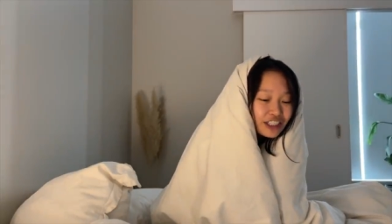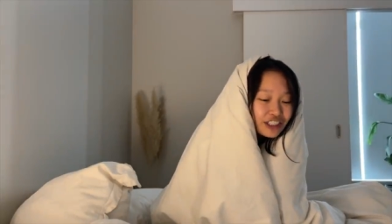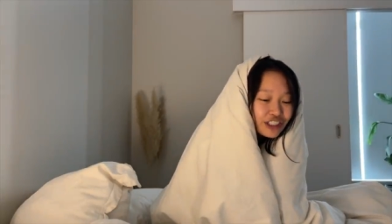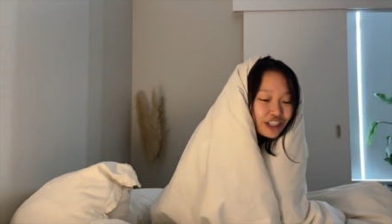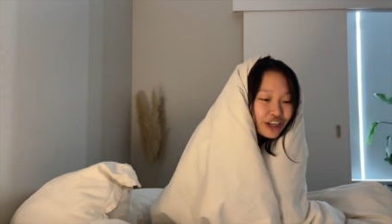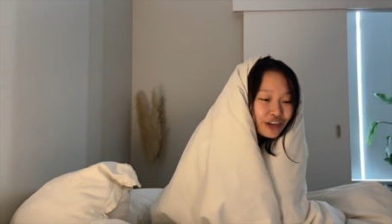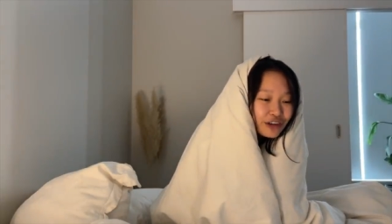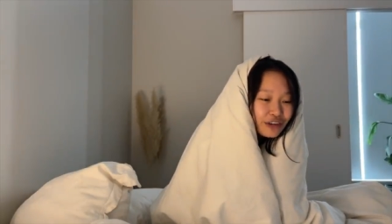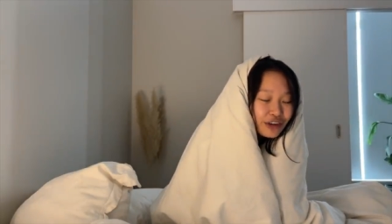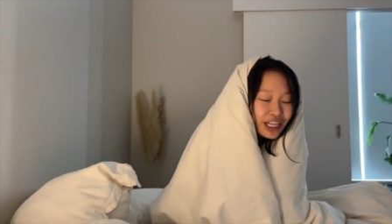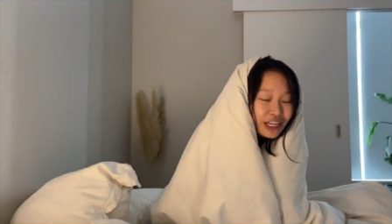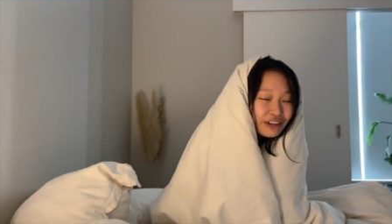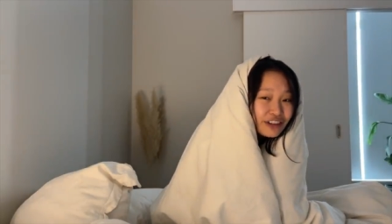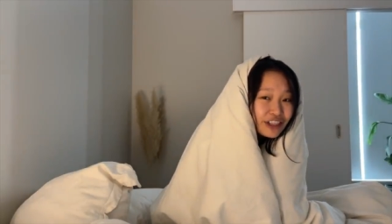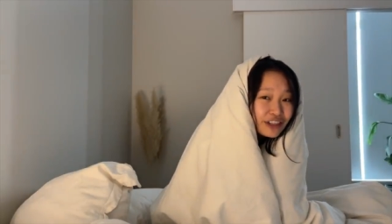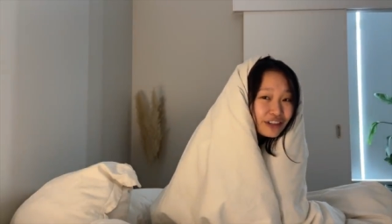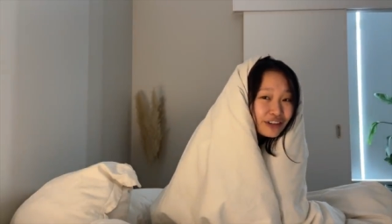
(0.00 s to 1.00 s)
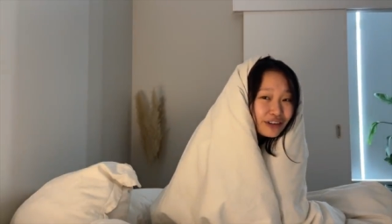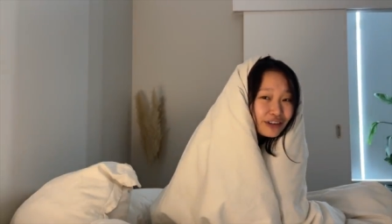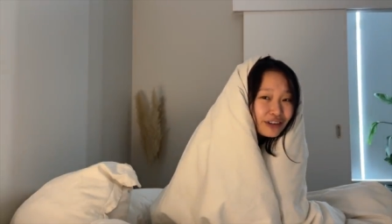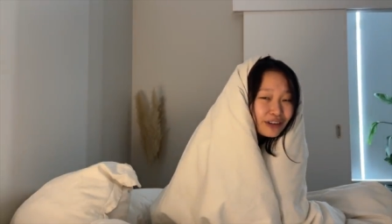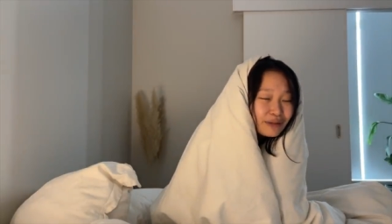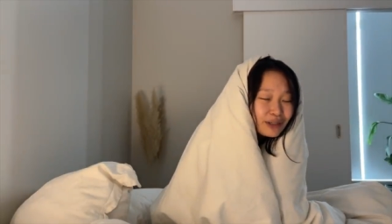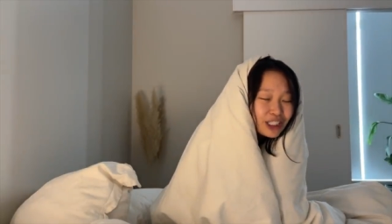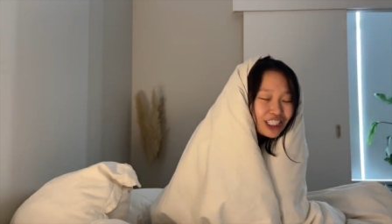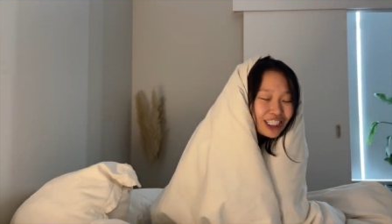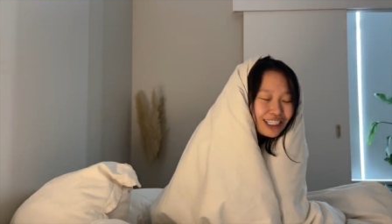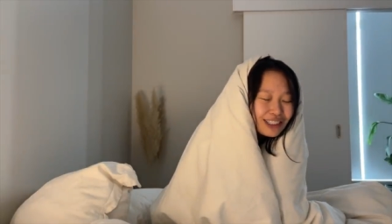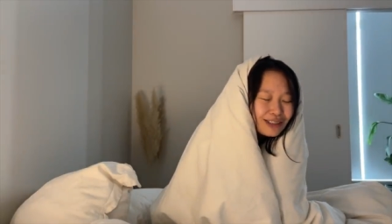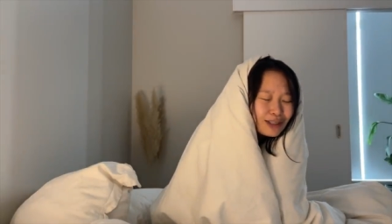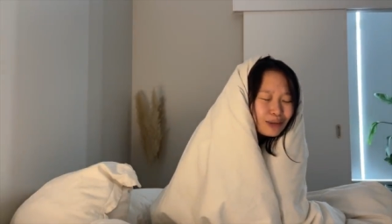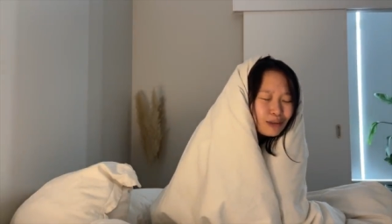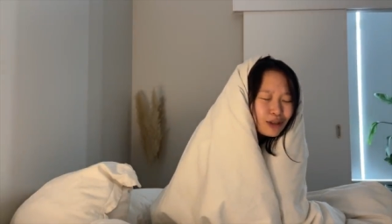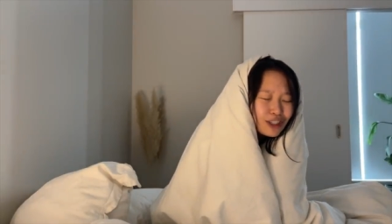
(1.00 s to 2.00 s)
So I love you, appreciate you
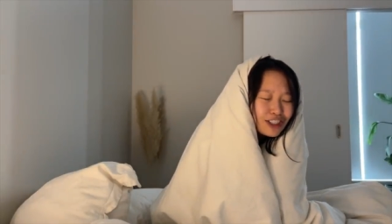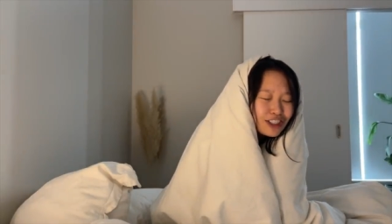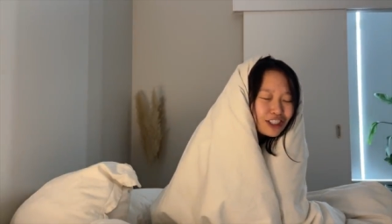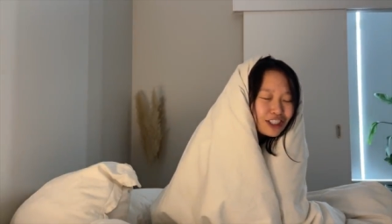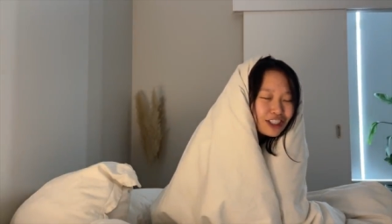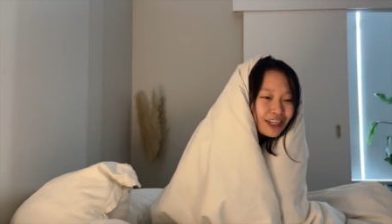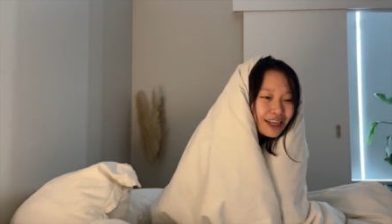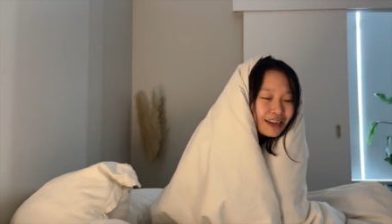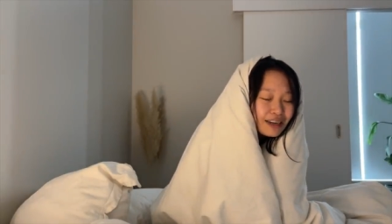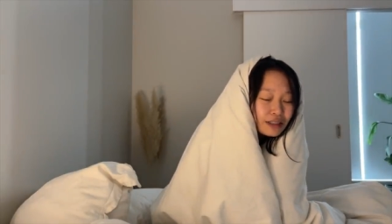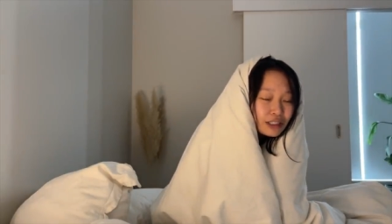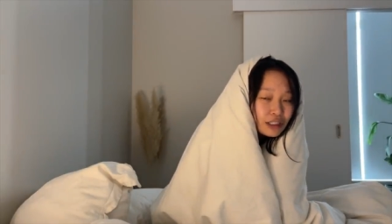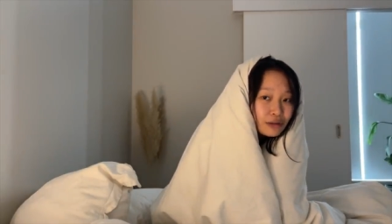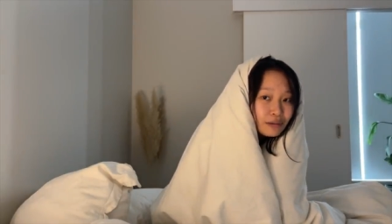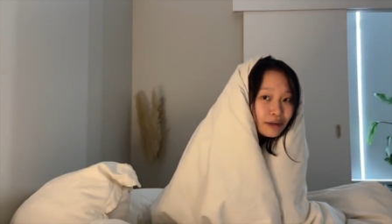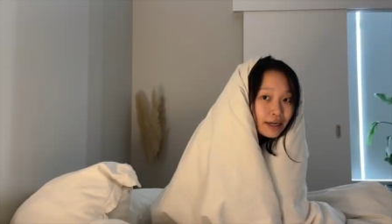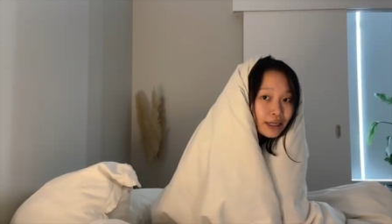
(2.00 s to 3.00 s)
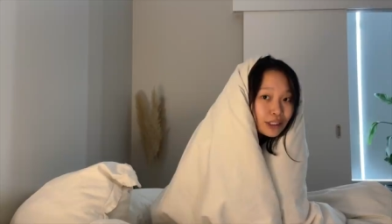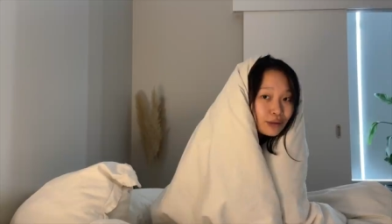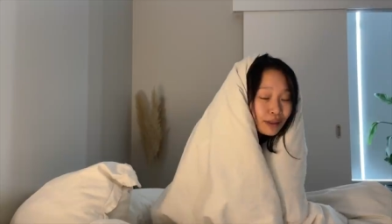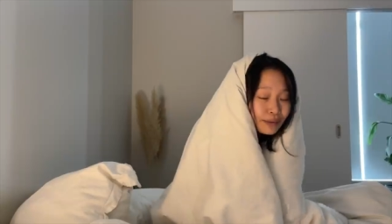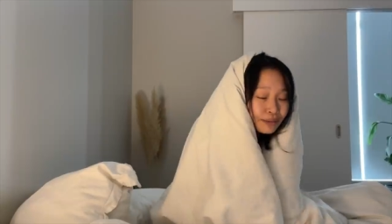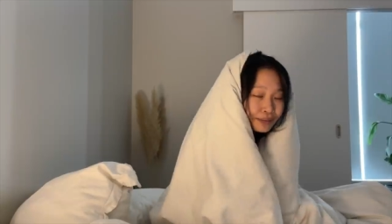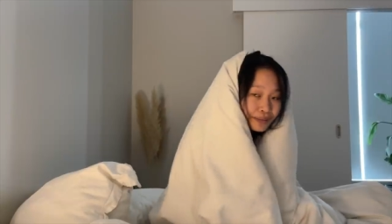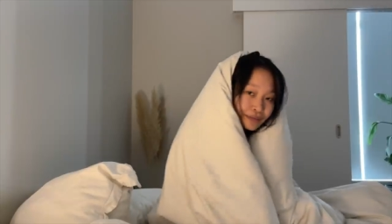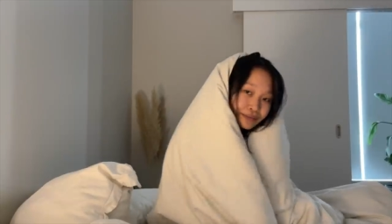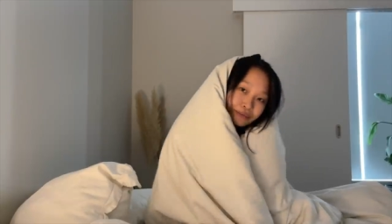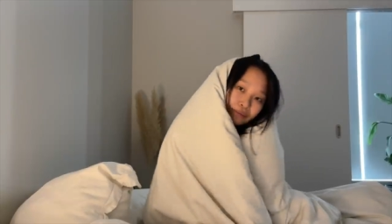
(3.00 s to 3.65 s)
so much, and I'll see you in my next one.